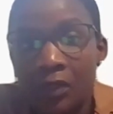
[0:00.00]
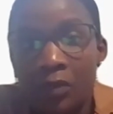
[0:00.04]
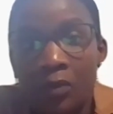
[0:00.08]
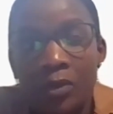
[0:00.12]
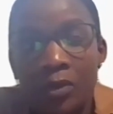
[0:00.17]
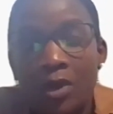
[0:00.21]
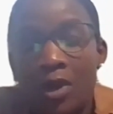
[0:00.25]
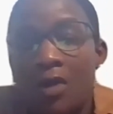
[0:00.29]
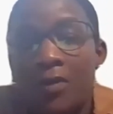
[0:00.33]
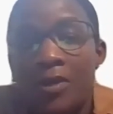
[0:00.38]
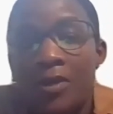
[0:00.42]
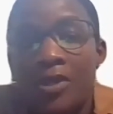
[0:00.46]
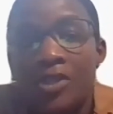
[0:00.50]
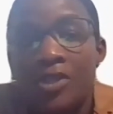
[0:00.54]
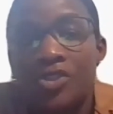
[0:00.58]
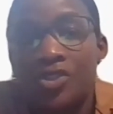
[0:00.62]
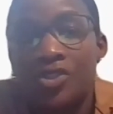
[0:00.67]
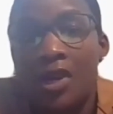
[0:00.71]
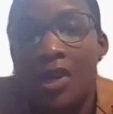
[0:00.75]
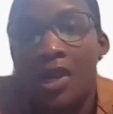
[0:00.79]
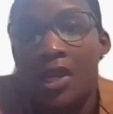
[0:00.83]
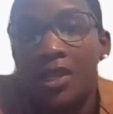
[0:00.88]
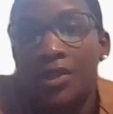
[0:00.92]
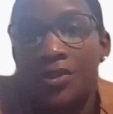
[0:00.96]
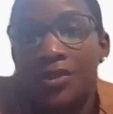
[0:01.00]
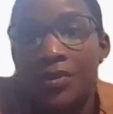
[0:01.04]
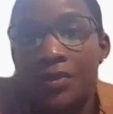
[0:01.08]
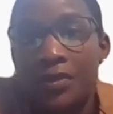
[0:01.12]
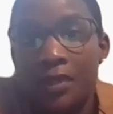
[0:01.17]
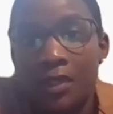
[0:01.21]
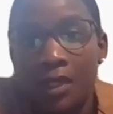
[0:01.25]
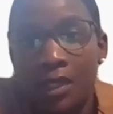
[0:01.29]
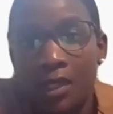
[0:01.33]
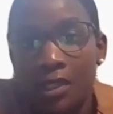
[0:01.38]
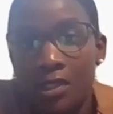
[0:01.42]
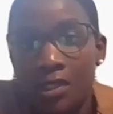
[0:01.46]
We're always trying new
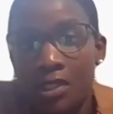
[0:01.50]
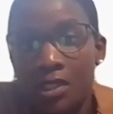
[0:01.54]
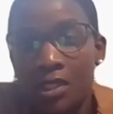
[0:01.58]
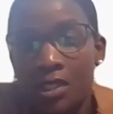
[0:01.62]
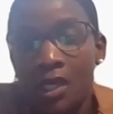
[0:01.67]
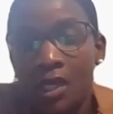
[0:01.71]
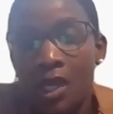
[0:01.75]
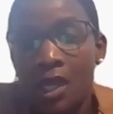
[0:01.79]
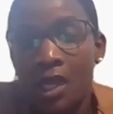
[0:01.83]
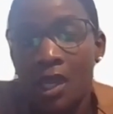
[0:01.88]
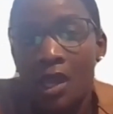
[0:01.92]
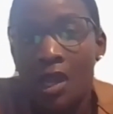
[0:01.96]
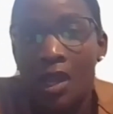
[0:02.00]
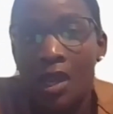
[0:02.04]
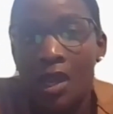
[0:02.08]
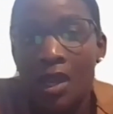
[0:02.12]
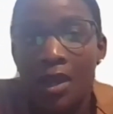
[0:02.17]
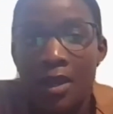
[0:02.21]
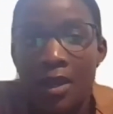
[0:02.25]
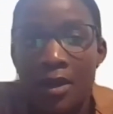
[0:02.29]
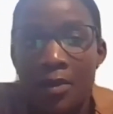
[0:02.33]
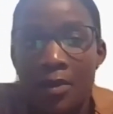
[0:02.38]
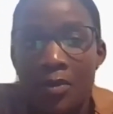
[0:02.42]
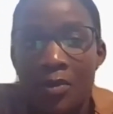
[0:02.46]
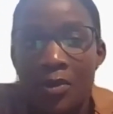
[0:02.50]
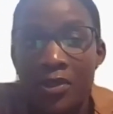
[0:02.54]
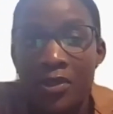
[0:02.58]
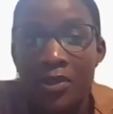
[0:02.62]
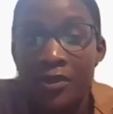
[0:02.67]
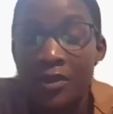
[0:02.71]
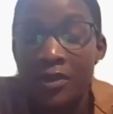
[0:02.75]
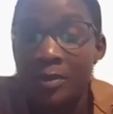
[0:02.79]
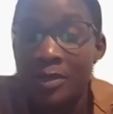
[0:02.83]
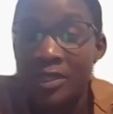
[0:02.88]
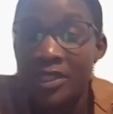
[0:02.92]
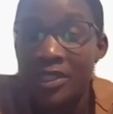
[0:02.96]
things, whether
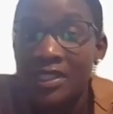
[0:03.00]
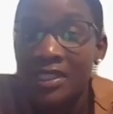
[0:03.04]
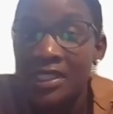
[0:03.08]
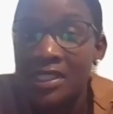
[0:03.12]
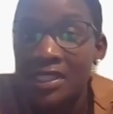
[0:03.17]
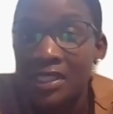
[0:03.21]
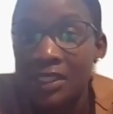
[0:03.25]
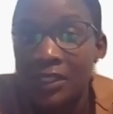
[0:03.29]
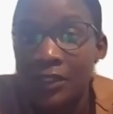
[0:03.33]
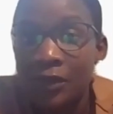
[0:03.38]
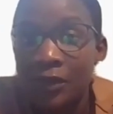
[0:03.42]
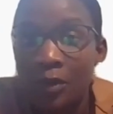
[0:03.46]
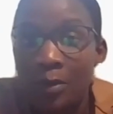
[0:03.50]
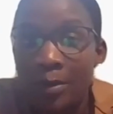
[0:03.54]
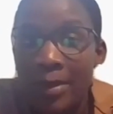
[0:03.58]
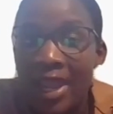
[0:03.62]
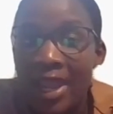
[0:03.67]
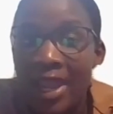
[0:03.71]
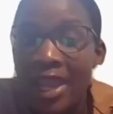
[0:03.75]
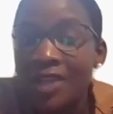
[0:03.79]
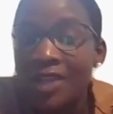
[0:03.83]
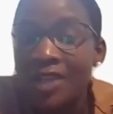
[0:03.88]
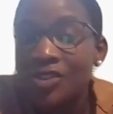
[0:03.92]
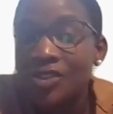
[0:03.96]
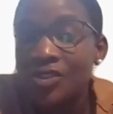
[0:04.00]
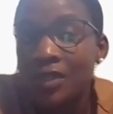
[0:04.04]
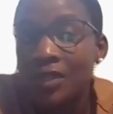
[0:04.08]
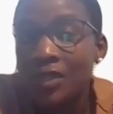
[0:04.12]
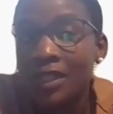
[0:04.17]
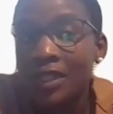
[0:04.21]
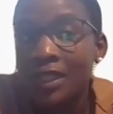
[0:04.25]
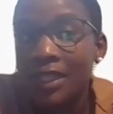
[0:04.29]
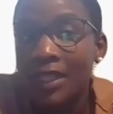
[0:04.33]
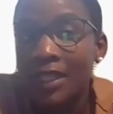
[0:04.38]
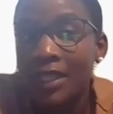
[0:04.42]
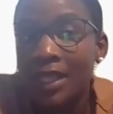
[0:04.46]
it be distillate or maturate,
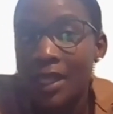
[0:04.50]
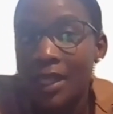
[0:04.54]
that,